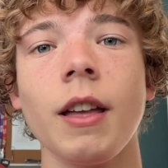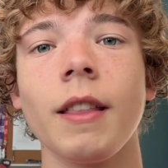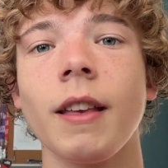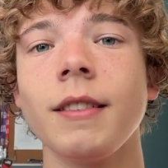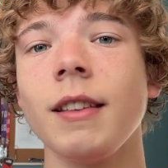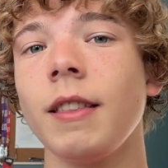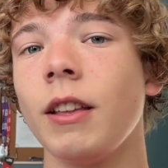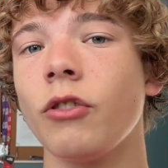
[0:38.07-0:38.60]
They
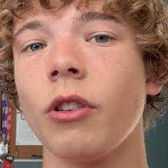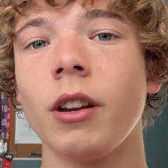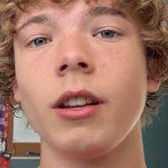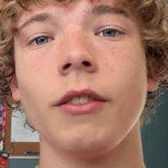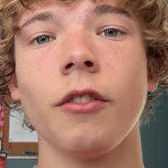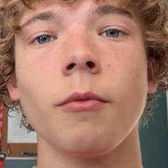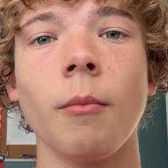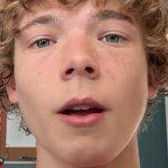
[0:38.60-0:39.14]
said they tried
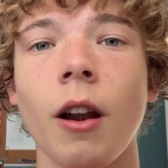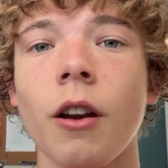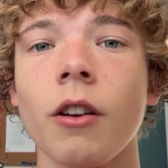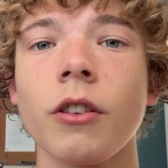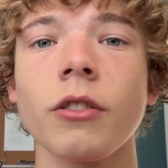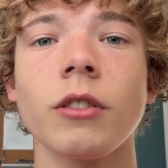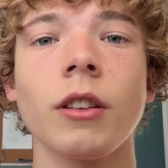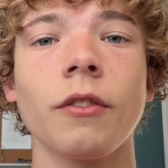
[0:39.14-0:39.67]
different
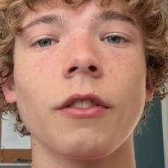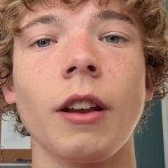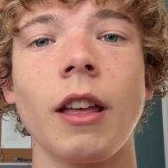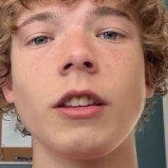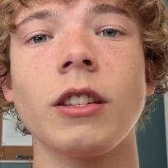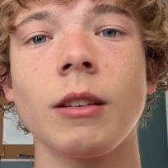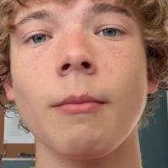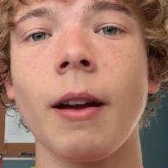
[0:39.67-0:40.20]
monitors, different
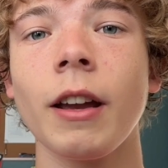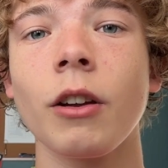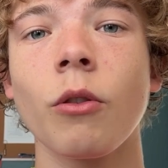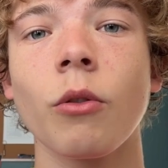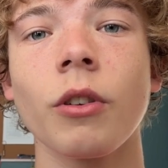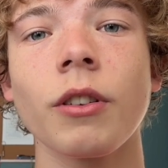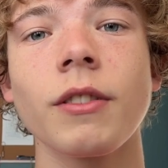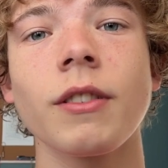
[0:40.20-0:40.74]
HDMI
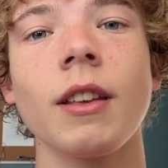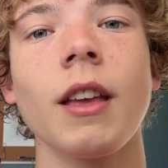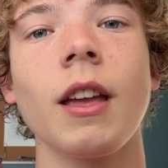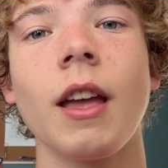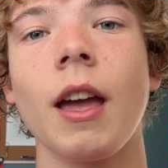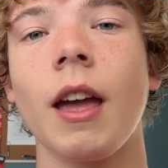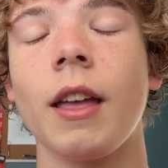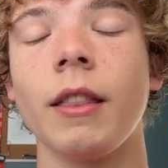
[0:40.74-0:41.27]
cords,
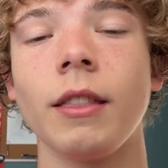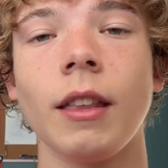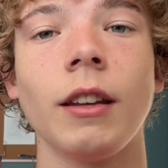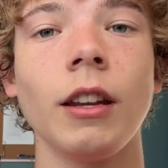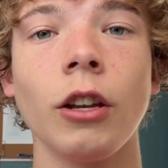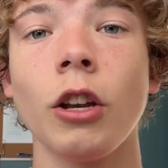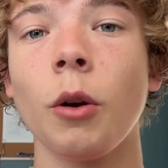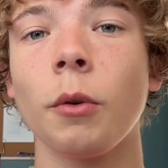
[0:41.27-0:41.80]
and they
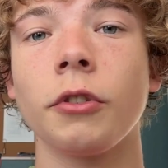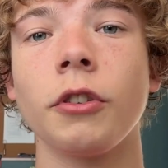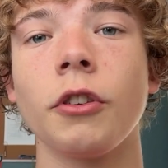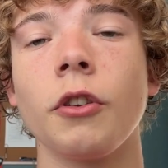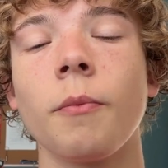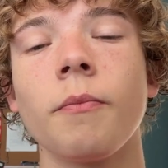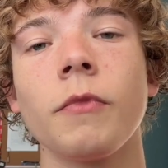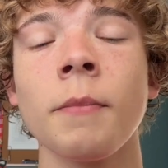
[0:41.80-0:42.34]
didn't know what to
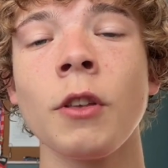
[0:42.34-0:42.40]
do.